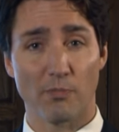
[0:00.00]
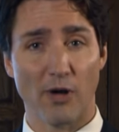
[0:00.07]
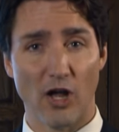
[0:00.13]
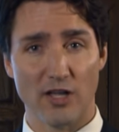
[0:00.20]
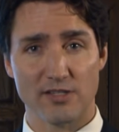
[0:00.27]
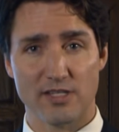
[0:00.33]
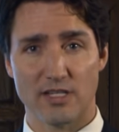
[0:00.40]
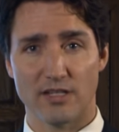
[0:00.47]

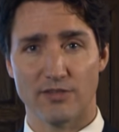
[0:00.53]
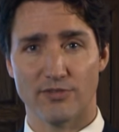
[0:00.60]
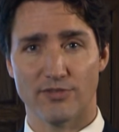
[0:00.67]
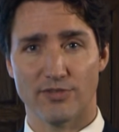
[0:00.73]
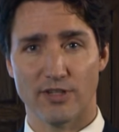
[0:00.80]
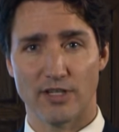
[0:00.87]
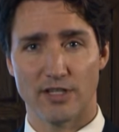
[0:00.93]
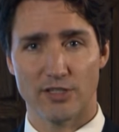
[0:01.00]

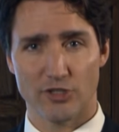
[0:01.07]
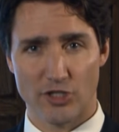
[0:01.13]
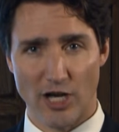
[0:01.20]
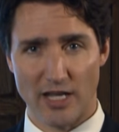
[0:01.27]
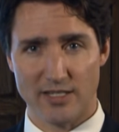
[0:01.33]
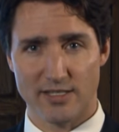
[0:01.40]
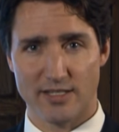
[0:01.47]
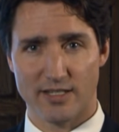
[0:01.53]
positive,
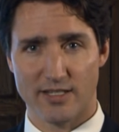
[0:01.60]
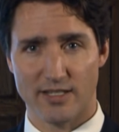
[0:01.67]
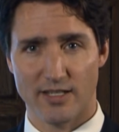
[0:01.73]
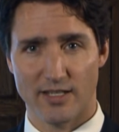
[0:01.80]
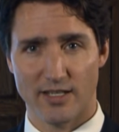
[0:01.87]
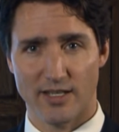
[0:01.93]
just,